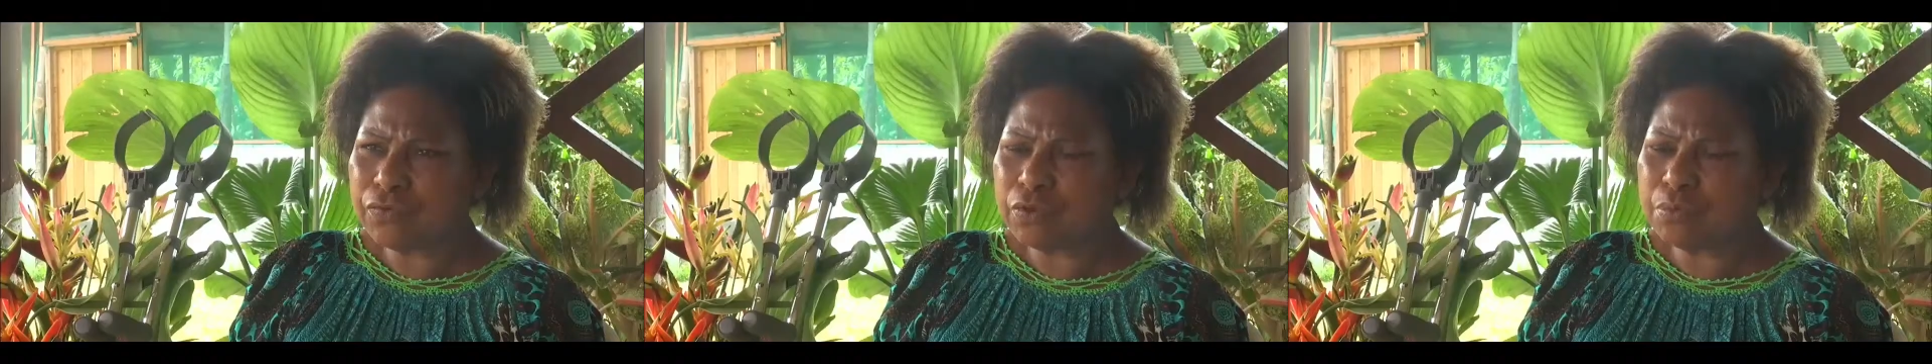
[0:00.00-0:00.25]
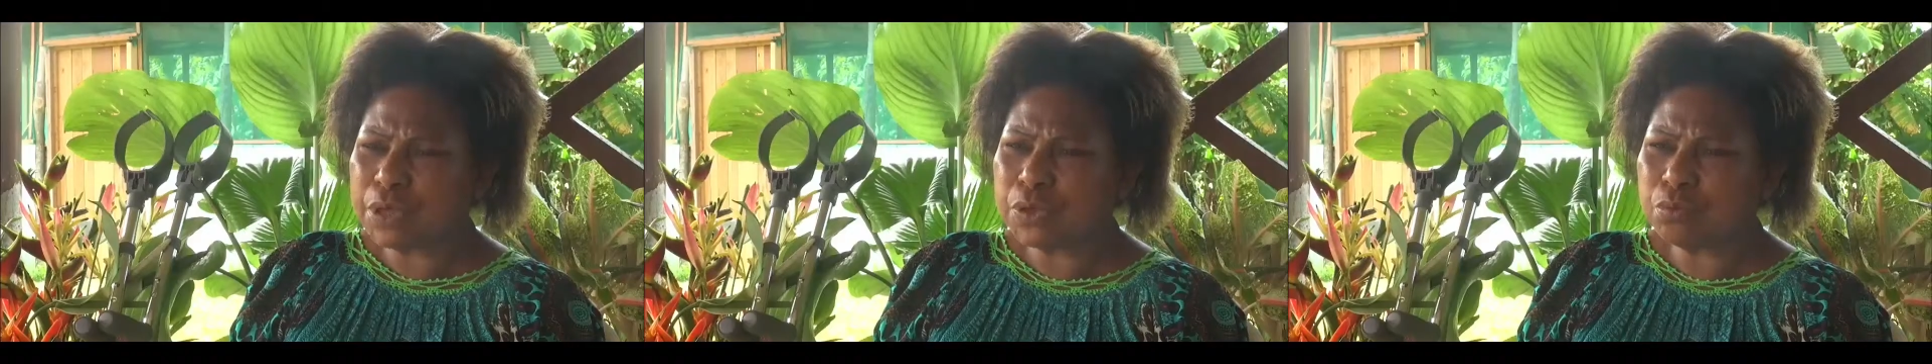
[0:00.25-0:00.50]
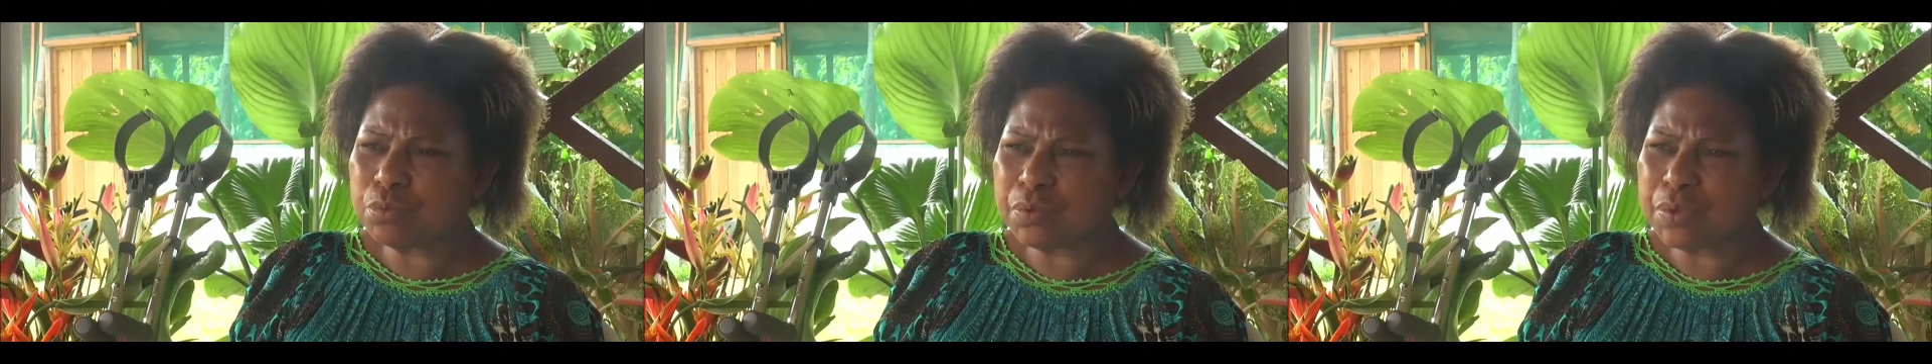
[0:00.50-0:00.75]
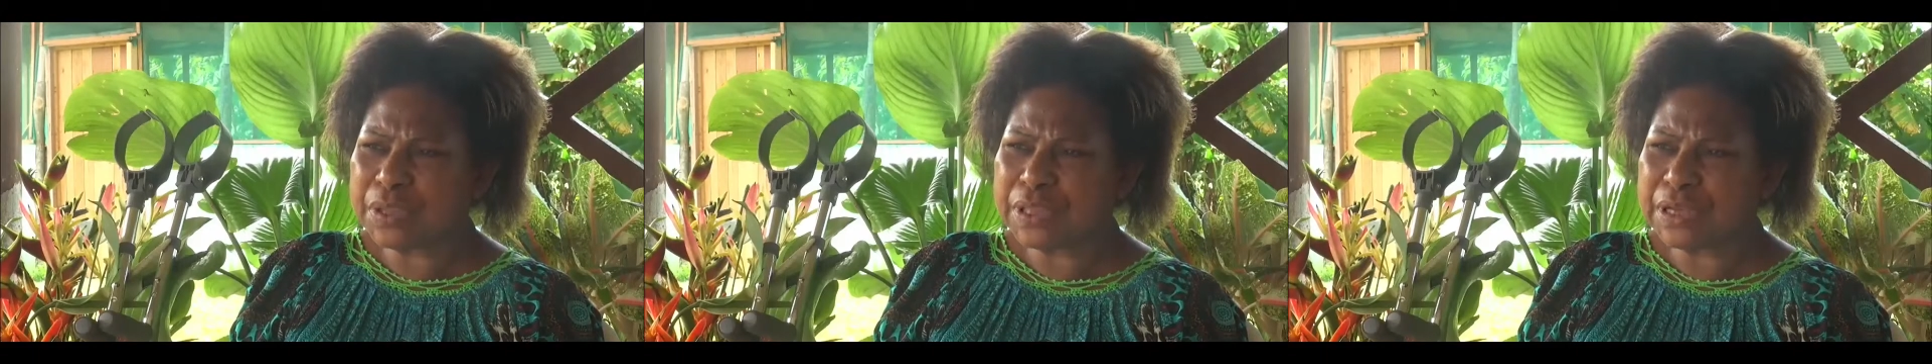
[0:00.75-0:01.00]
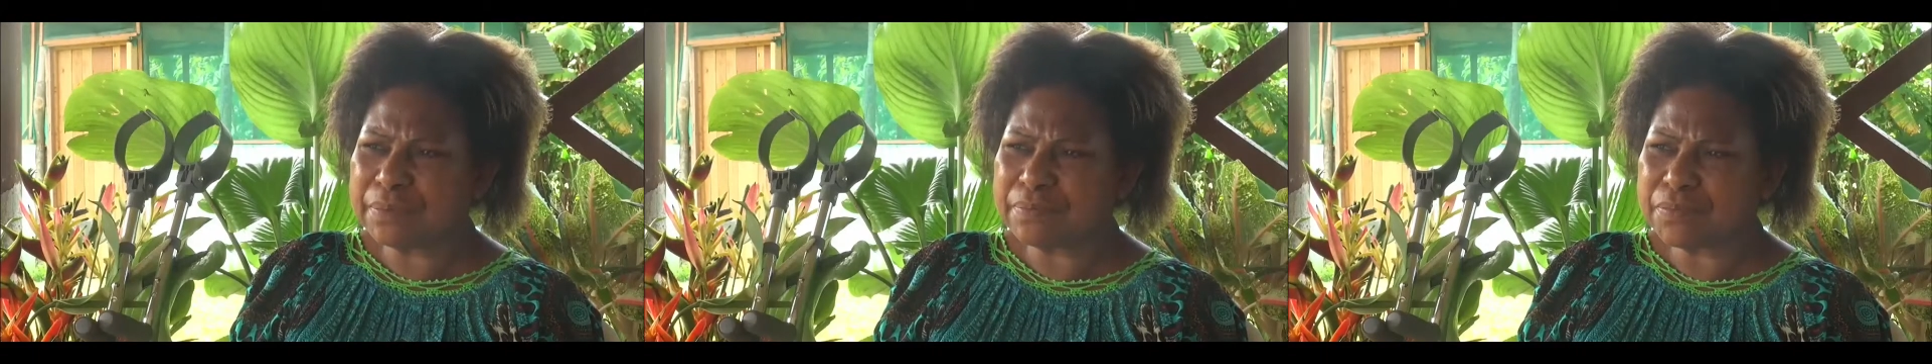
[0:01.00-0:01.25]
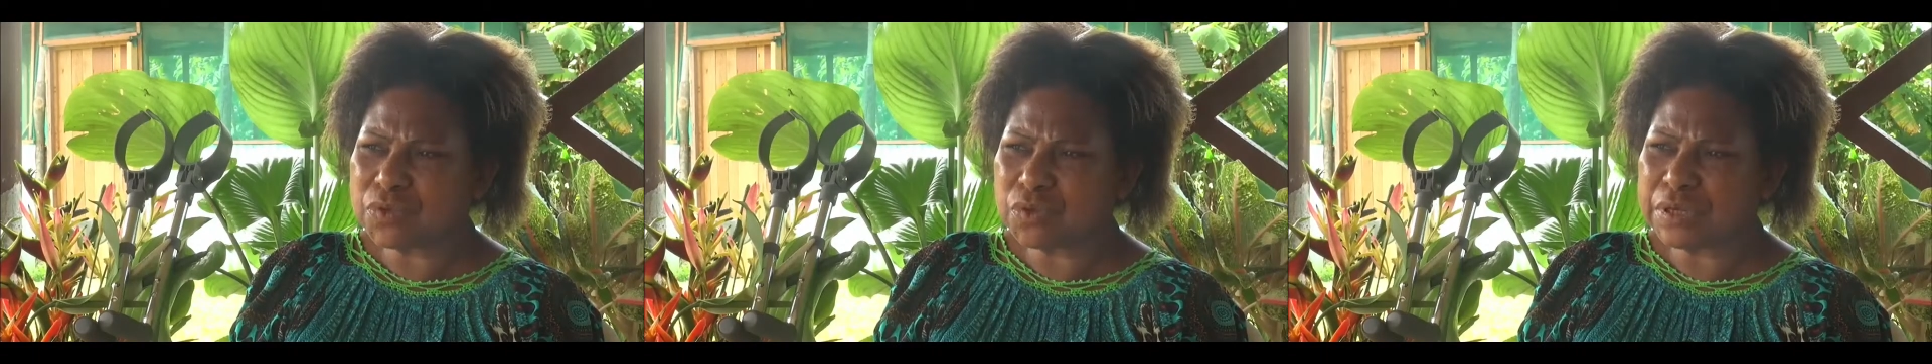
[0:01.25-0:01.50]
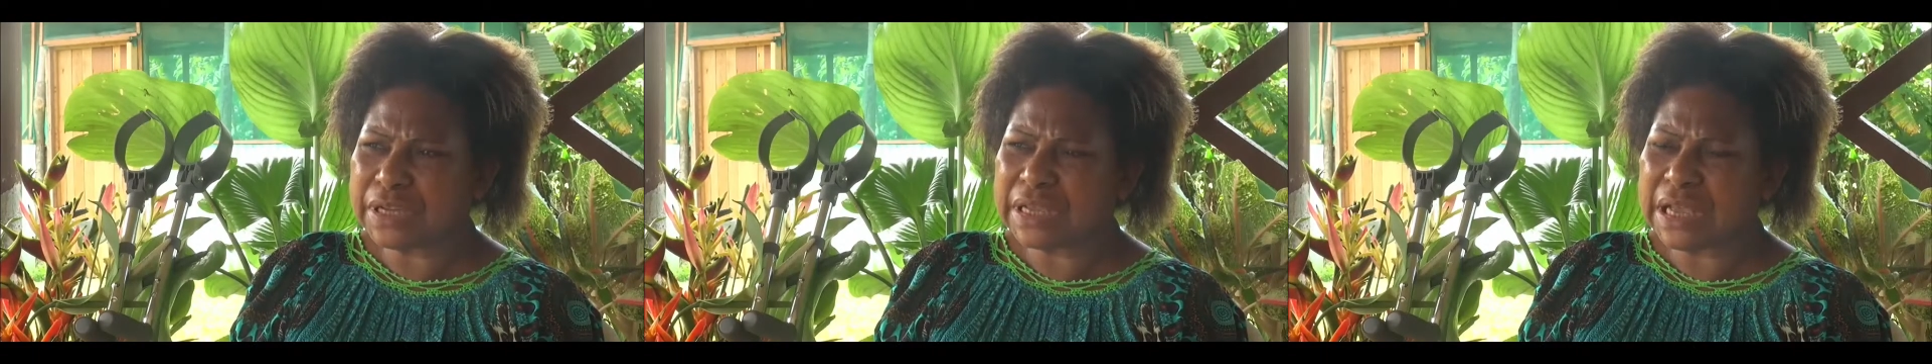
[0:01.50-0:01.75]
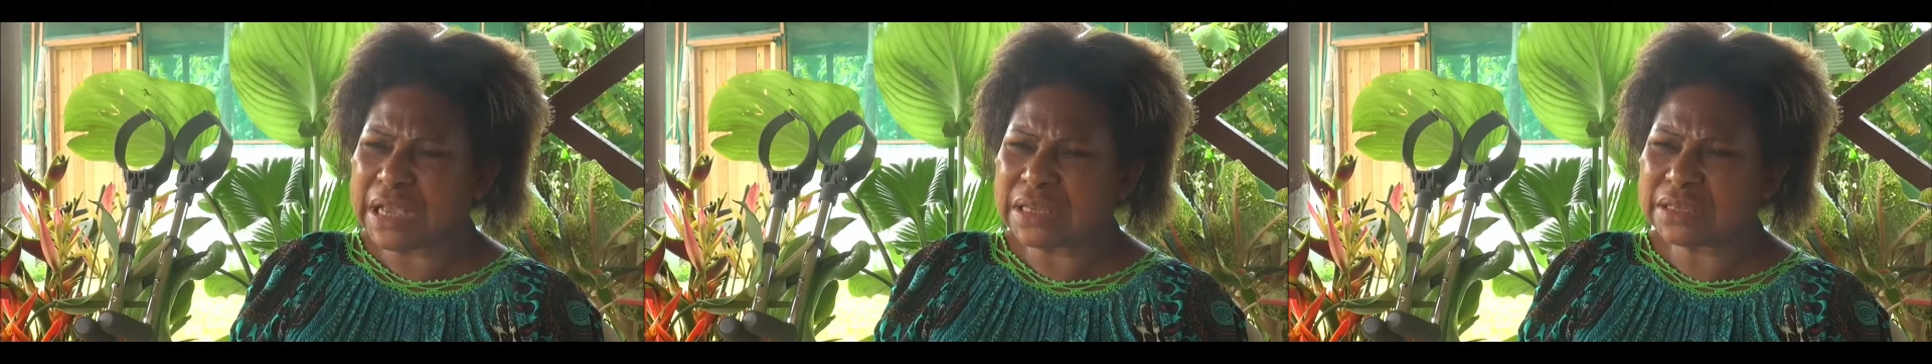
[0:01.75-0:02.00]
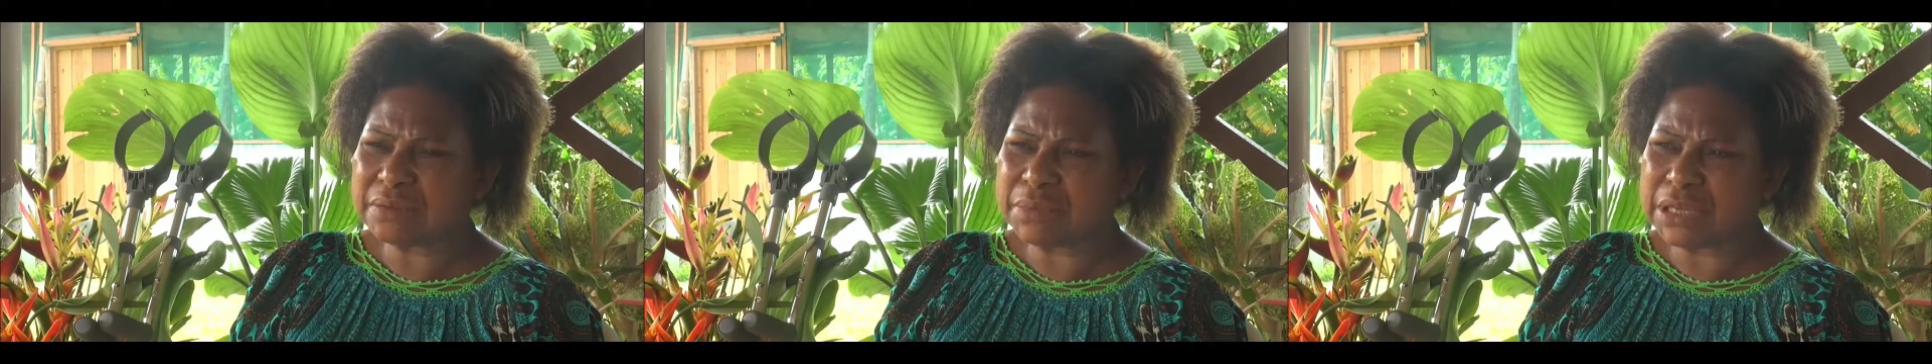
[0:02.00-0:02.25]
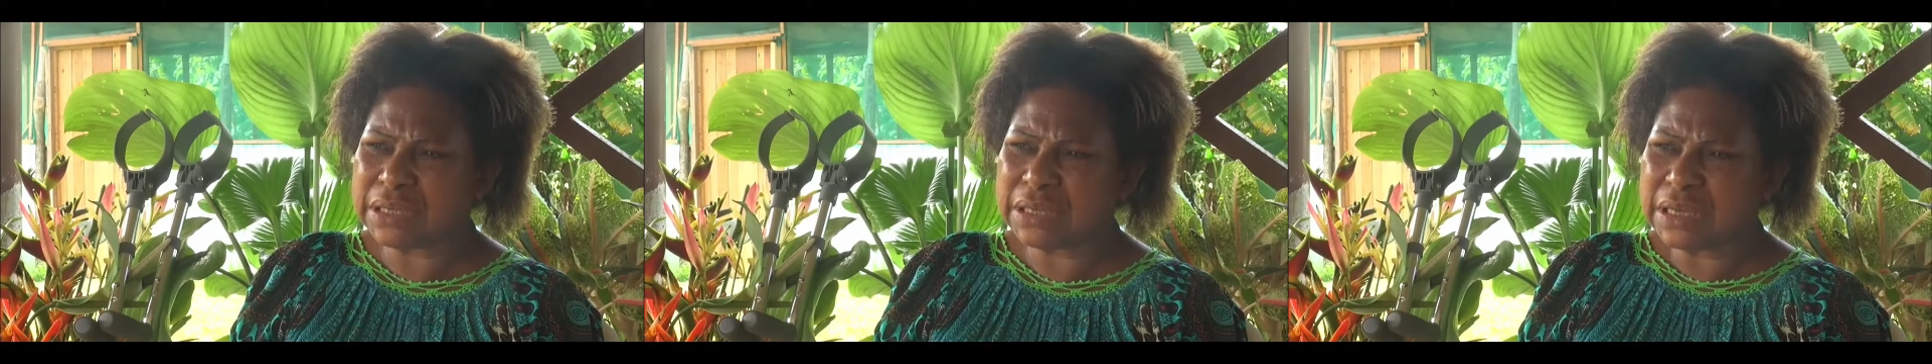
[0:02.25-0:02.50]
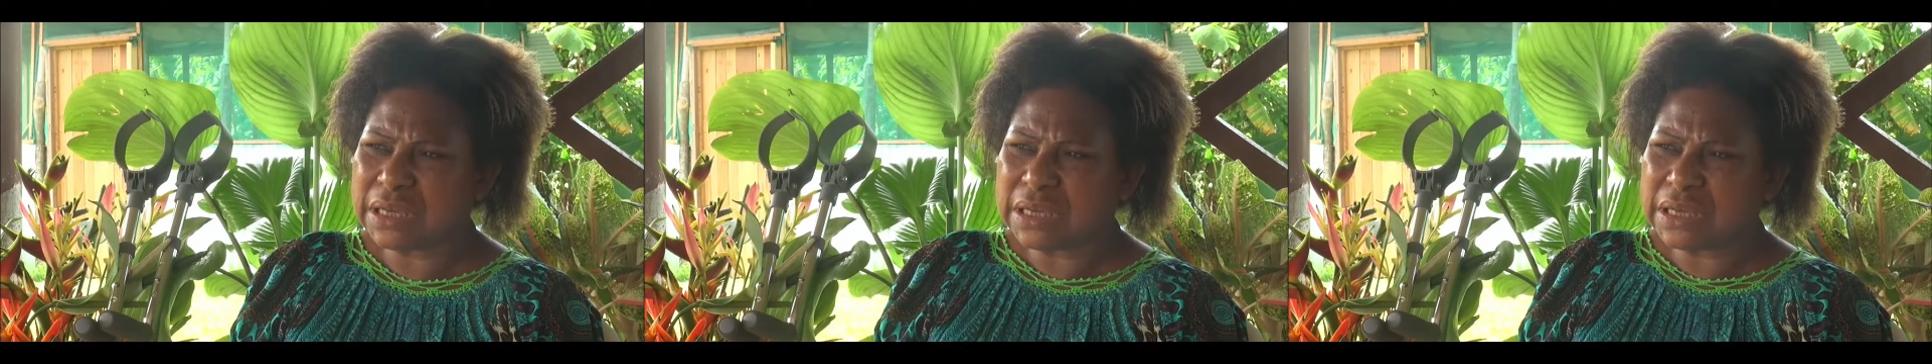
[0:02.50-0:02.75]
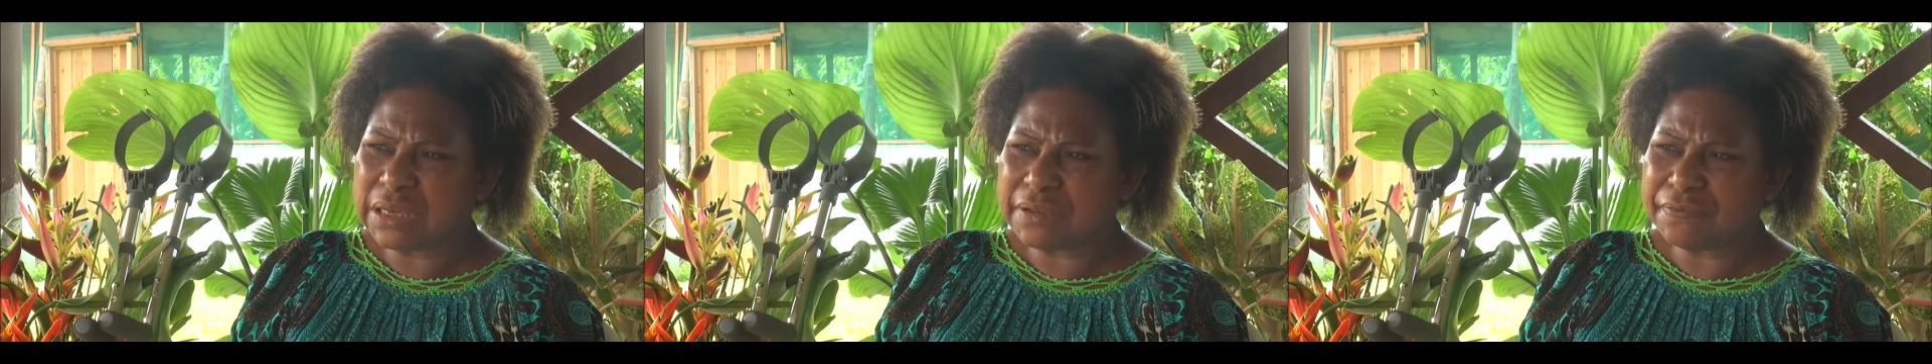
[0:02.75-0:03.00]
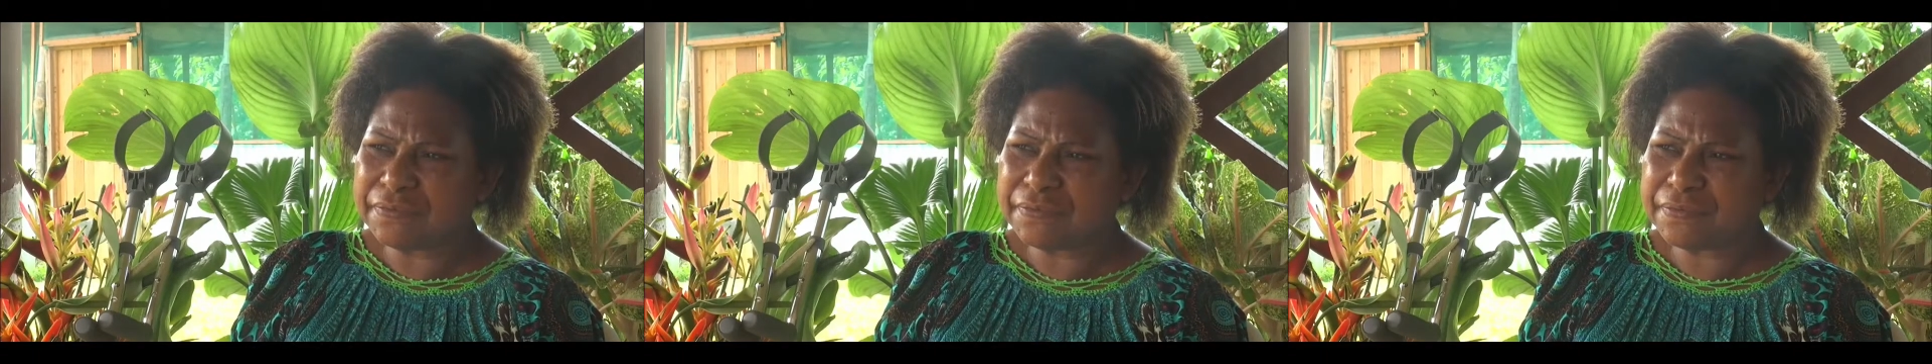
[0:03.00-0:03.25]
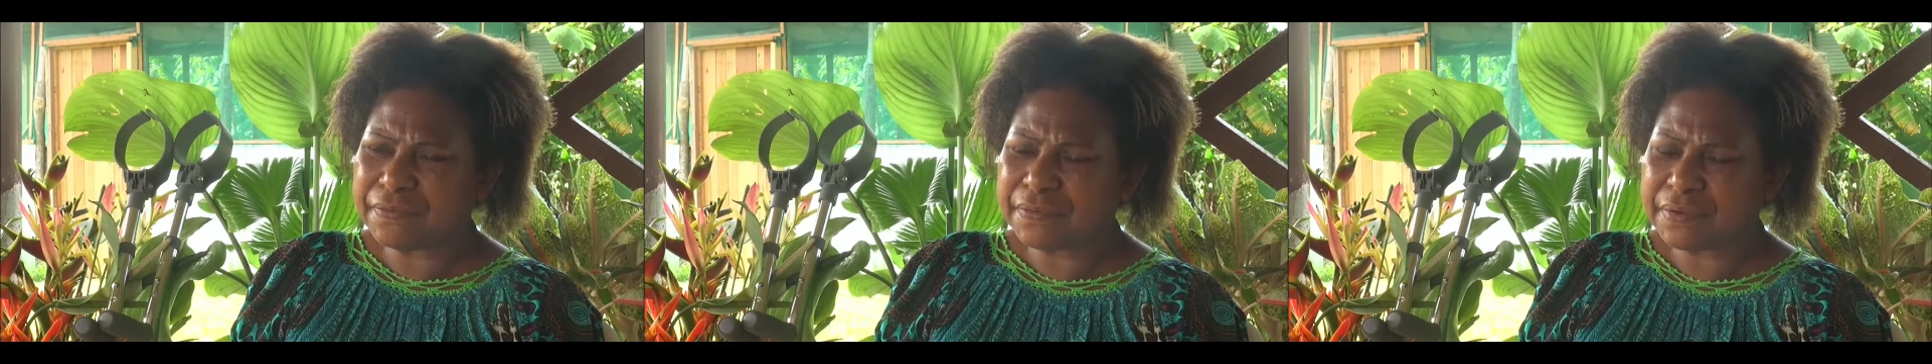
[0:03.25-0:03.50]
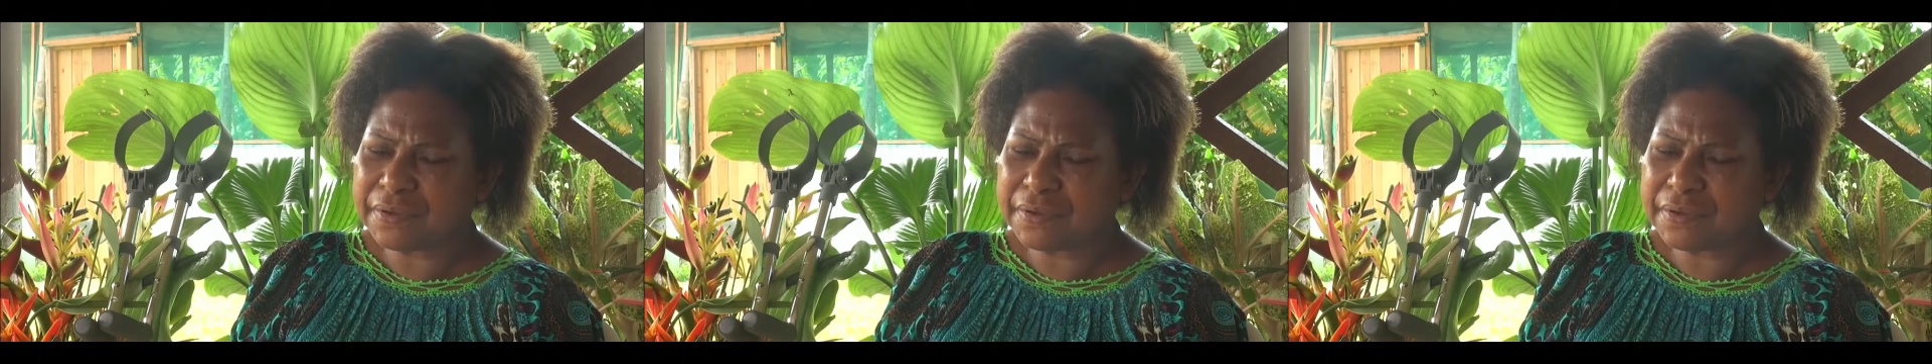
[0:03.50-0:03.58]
for me to be with them. So they asked me if